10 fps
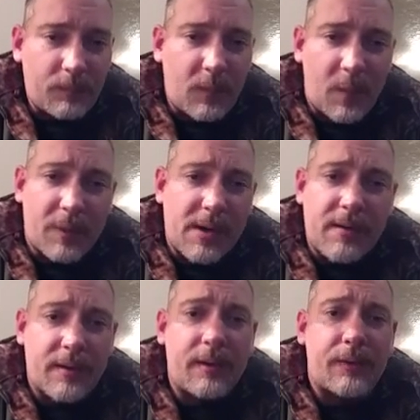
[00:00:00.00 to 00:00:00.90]
But
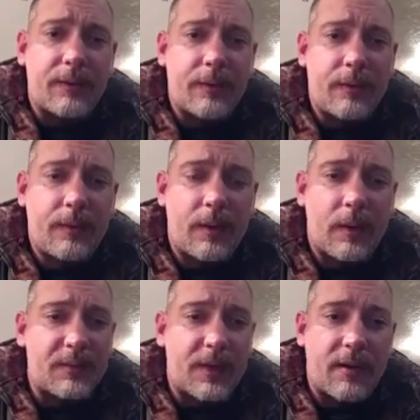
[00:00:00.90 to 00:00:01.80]
here it is. You know,
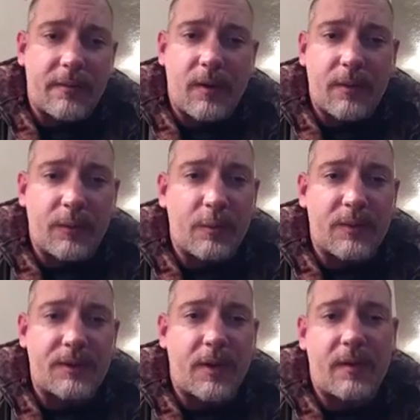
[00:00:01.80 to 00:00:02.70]
I'm tired of all the
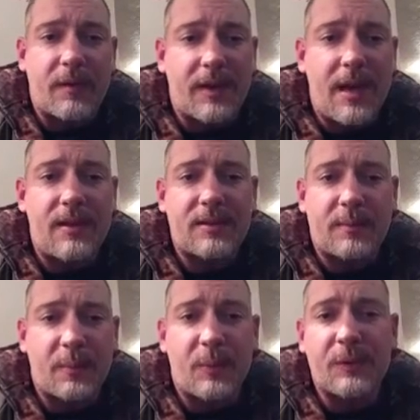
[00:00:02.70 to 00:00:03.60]
rumors, tired of all the gossip,
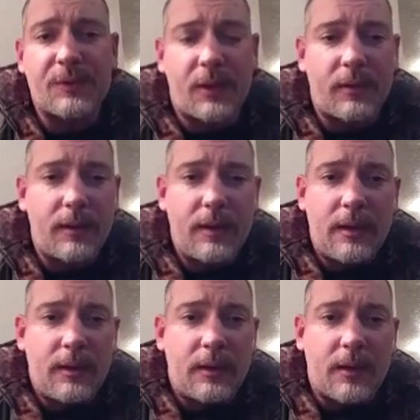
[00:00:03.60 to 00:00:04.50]
bullshit.
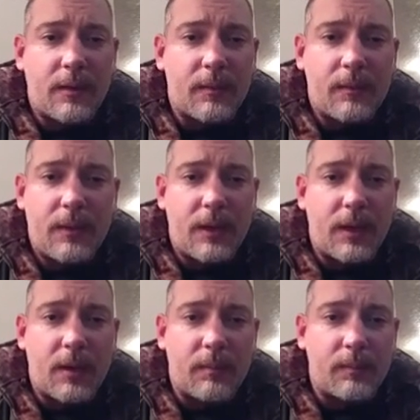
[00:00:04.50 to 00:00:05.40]
You know,
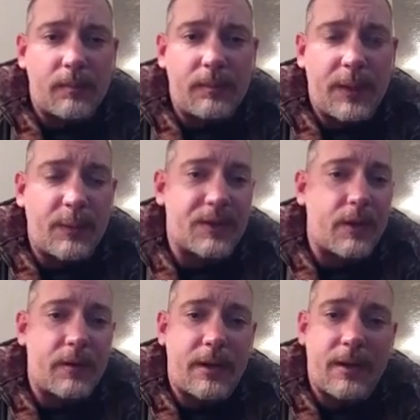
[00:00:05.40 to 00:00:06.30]
he was
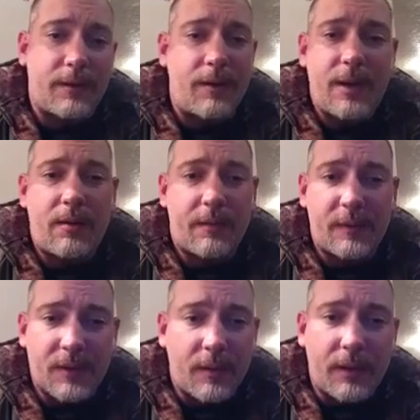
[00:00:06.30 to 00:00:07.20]
gunned down. No, I don't know if he
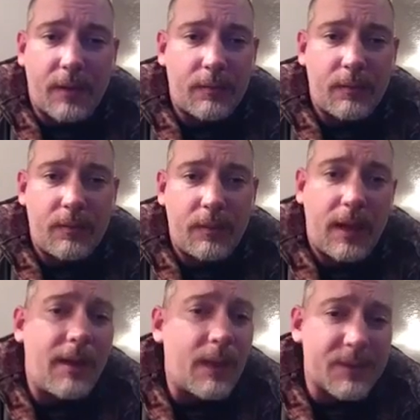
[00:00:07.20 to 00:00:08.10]
was gunned down.
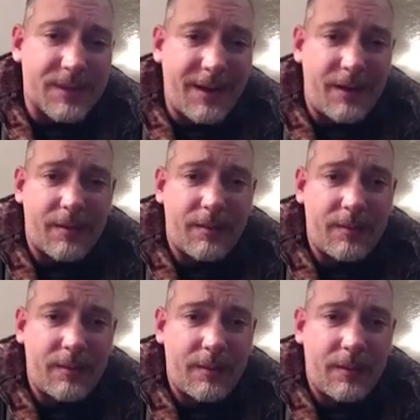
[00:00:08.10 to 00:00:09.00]
Hell, I was there.
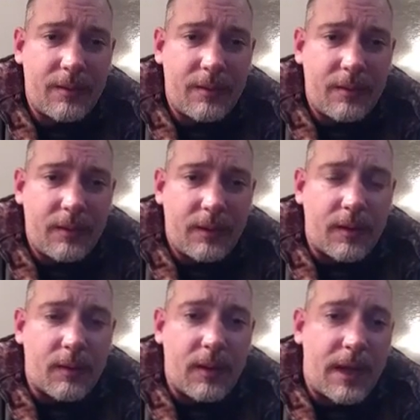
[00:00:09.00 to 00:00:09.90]
You
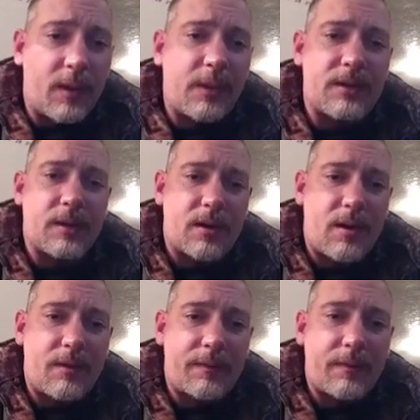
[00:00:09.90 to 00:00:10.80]
know, I know he took
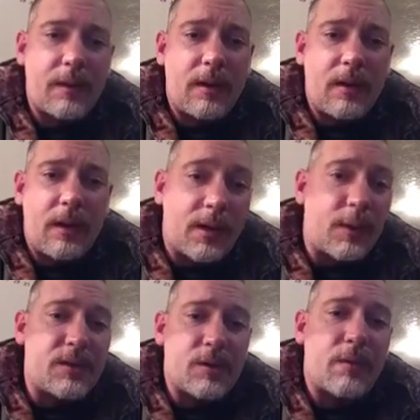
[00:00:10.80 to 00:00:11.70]
off. I know
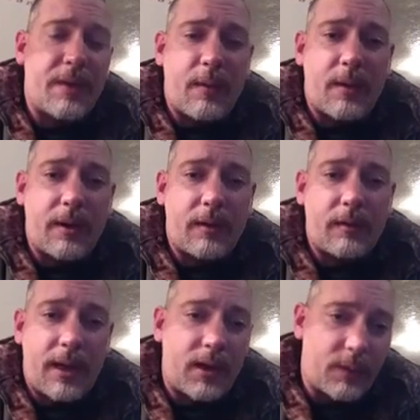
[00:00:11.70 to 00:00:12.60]
he drove that way.
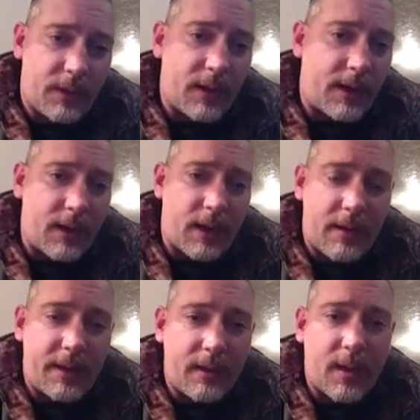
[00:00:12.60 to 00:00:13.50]
I know he led him
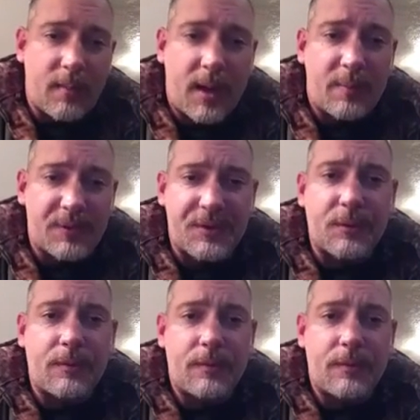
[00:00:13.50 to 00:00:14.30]
on a pursuit